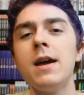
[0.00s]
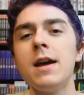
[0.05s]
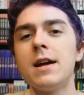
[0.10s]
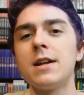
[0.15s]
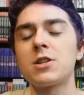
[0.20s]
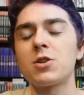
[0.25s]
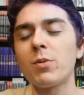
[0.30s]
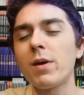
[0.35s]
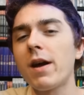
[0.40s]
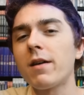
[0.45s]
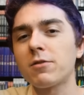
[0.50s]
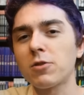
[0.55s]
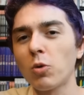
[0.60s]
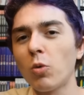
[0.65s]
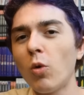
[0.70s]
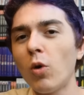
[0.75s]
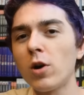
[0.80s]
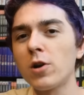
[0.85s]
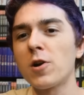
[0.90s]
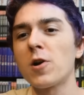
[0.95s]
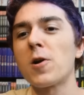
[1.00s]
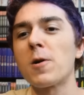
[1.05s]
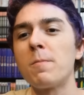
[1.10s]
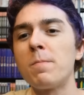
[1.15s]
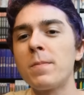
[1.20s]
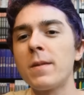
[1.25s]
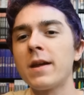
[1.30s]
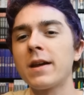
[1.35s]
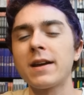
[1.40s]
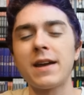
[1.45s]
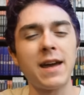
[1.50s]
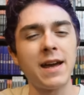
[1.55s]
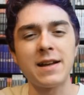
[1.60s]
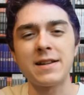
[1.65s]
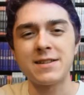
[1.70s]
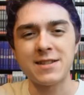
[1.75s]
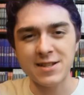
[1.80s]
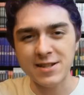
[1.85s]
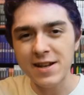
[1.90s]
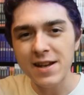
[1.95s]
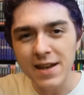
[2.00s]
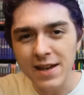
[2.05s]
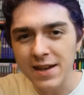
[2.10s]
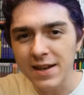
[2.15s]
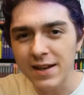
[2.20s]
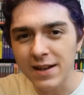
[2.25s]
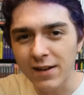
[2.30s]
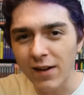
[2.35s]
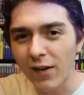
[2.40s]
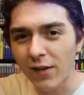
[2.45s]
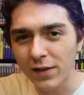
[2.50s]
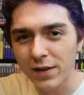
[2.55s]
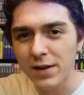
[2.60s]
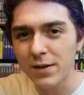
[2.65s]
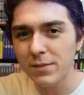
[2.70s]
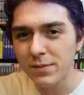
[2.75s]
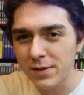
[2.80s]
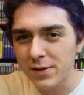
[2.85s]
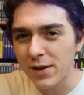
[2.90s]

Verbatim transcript: And so we have to wonder, can Sting and all them,